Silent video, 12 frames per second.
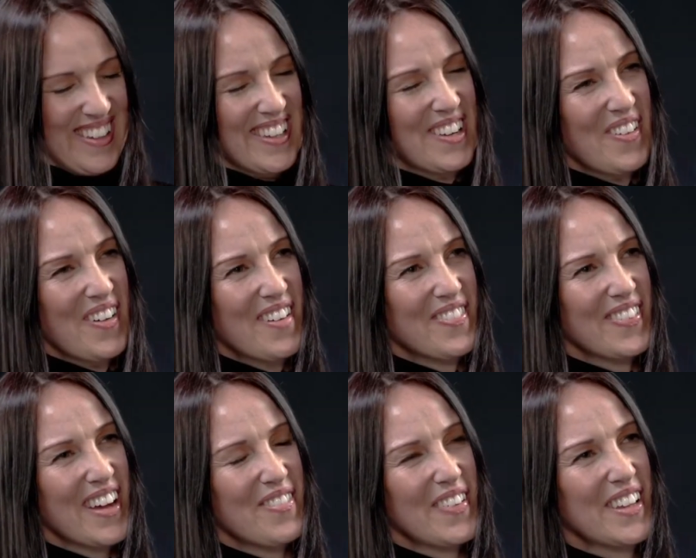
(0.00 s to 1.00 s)
You know, I
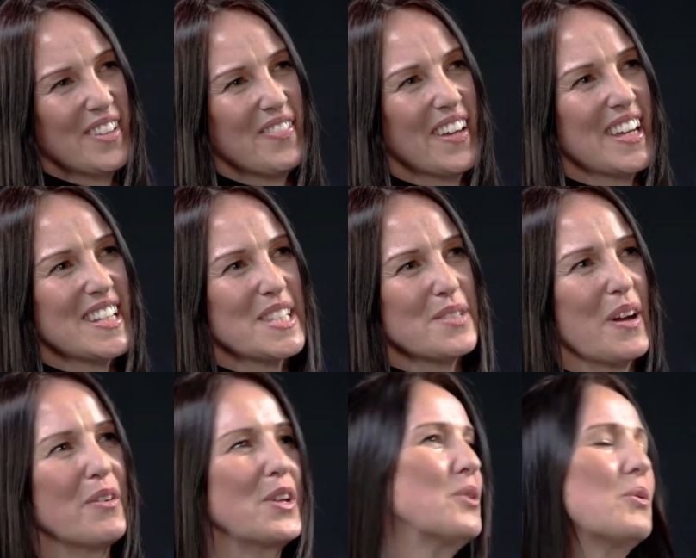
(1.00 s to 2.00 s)
think the thing is as
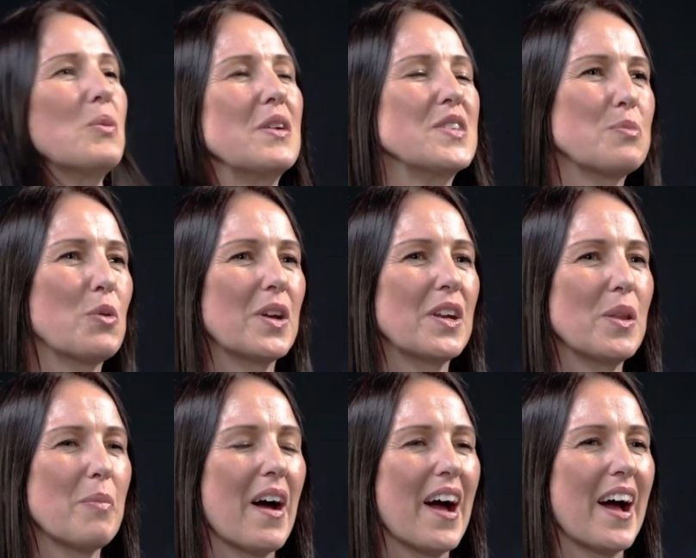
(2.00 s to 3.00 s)
well, you know, when we've spoken in the
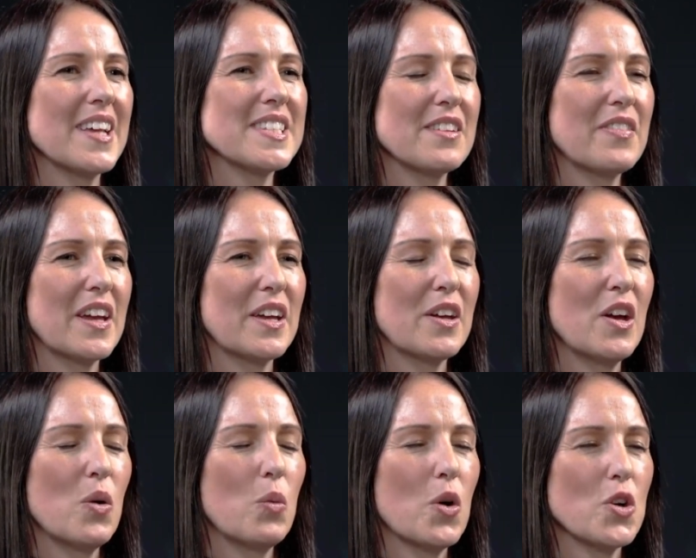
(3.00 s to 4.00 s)
past, I think
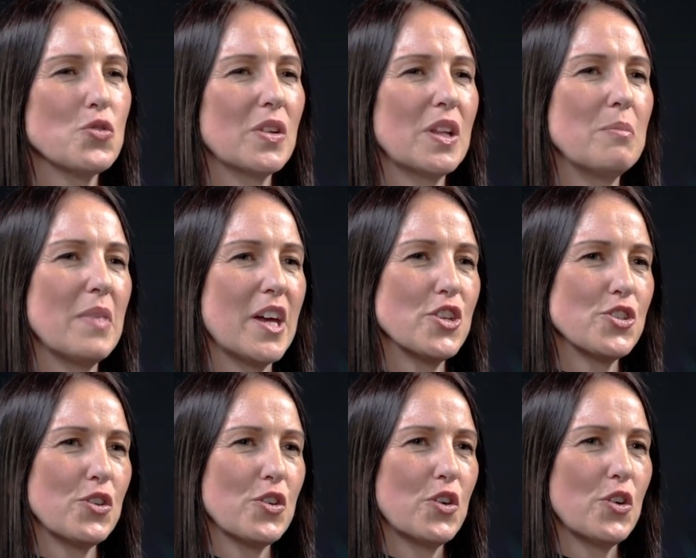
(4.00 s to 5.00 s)
what's really made
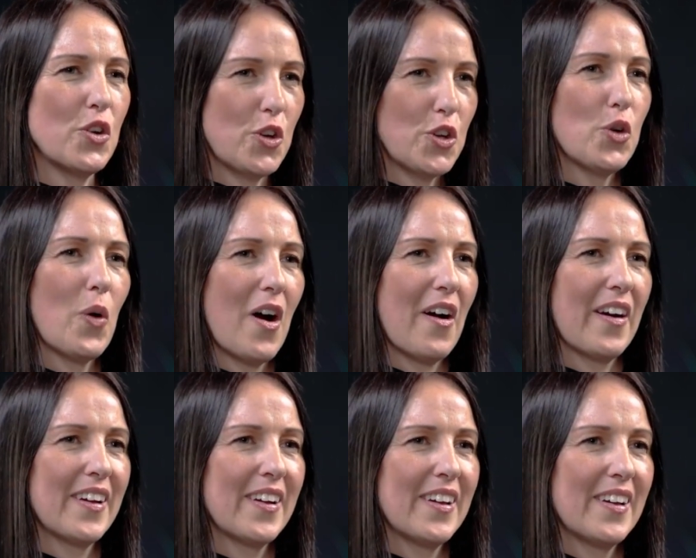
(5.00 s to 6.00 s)
you who you are
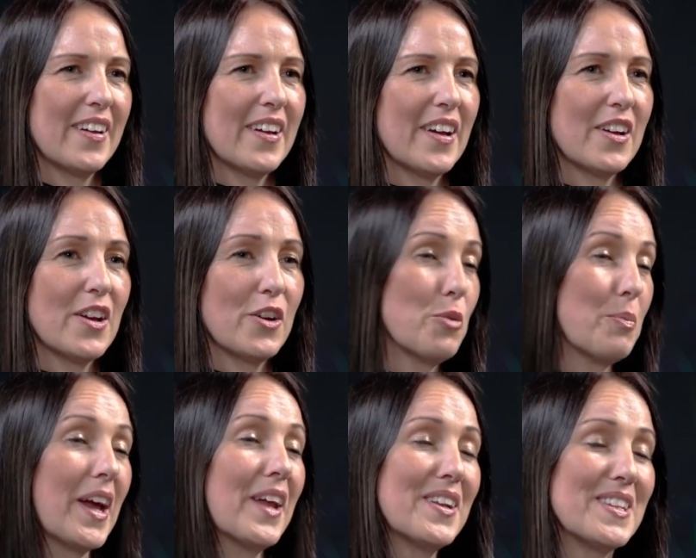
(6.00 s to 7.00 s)
your
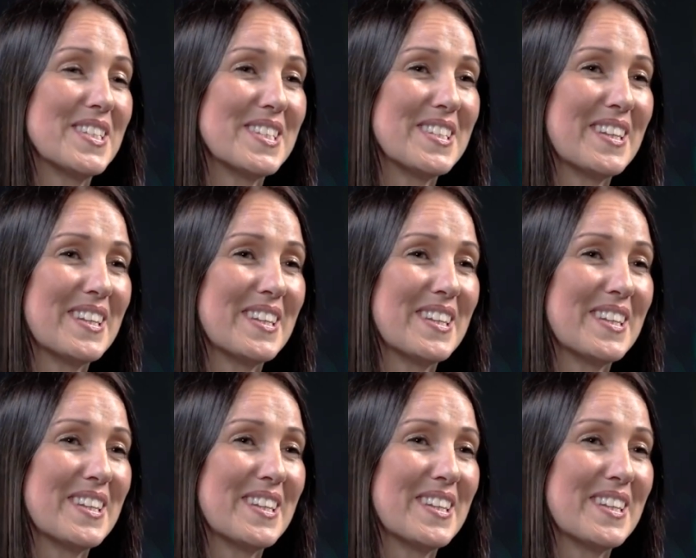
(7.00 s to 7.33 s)
parents.